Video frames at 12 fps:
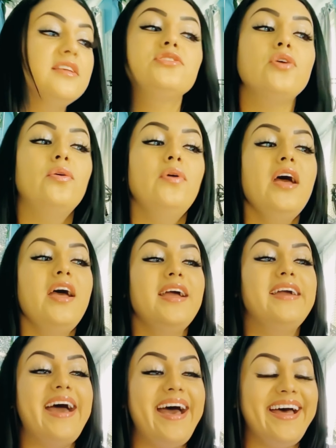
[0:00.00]
So
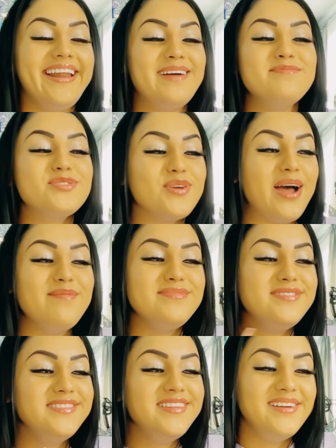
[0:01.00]
God, I'm so I'm,